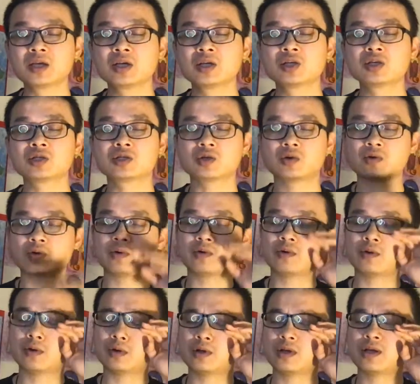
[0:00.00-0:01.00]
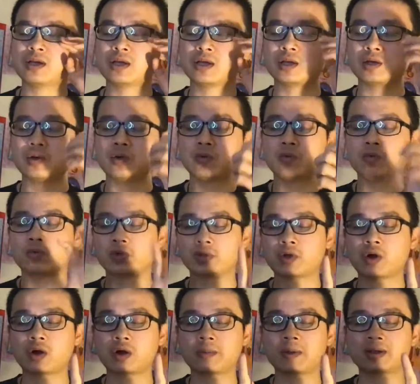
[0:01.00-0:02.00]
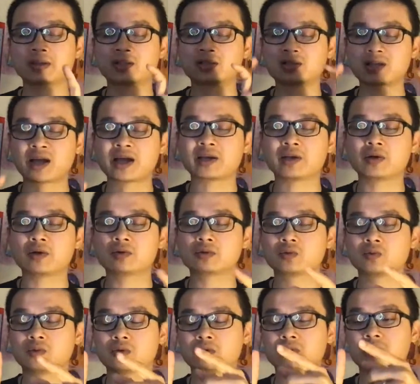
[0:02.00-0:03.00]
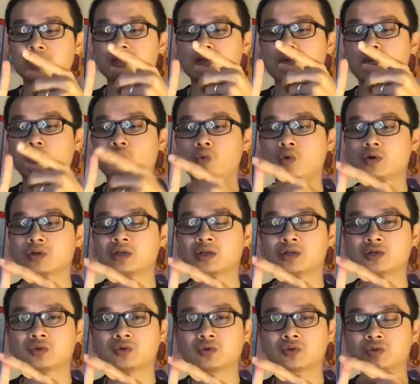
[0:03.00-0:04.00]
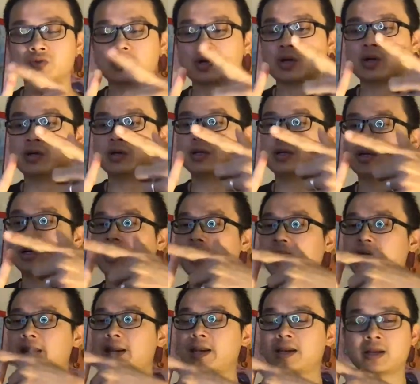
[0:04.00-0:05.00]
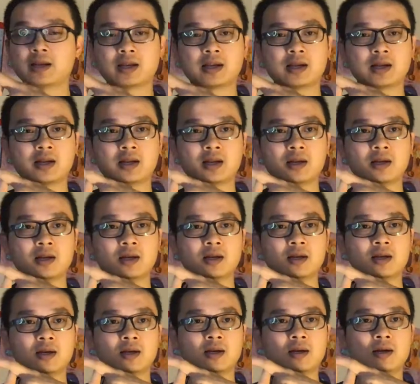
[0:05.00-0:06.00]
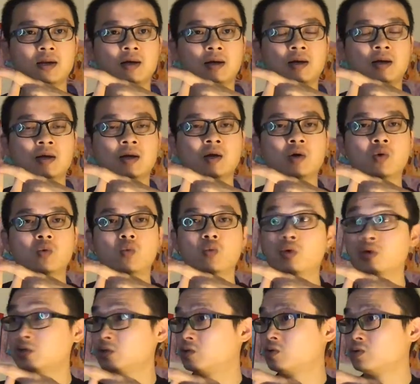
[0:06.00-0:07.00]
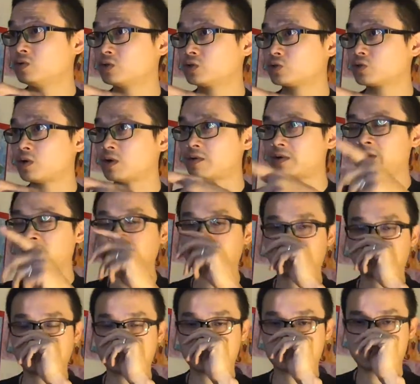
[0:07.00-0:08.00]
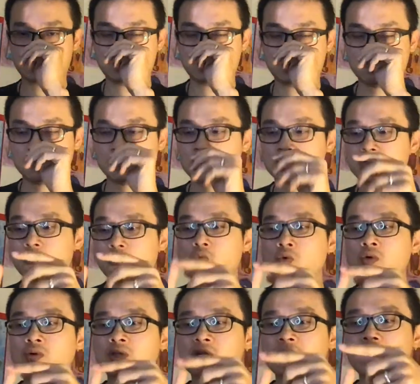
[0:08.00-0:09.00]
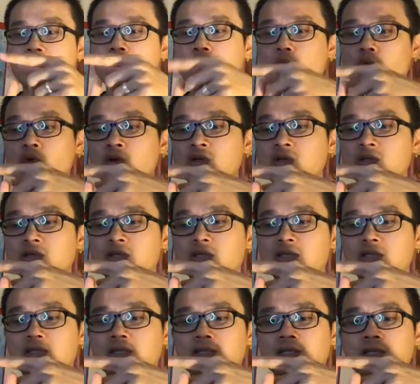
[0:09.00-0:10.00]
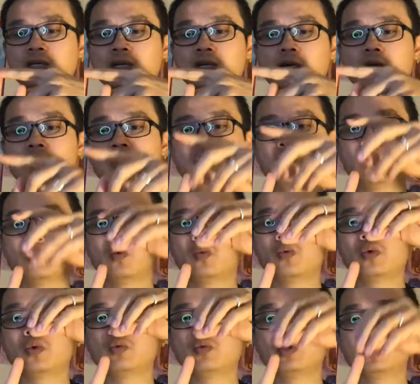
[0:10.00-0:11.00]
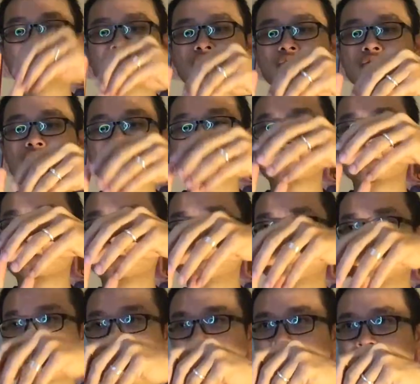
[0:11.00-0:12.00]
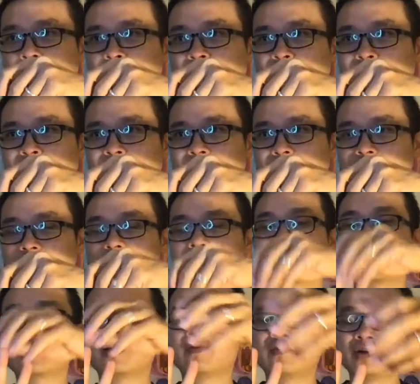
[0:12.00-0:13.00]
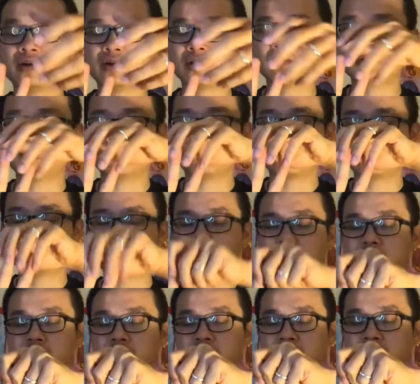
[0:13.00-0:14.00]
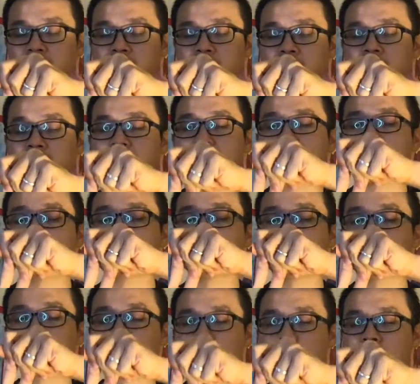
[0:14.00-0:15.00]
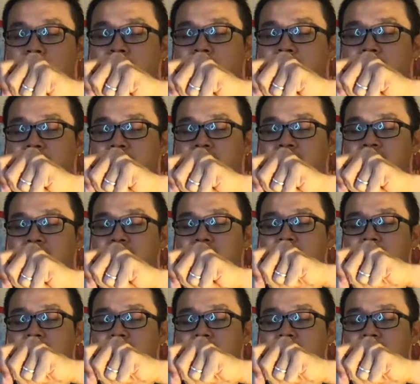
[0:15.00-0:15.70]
So we talk about the diagnosis was water too strong and wood too strong, right? So water and wood, we reduce those two. So I give herbs, reduce those two, and as well as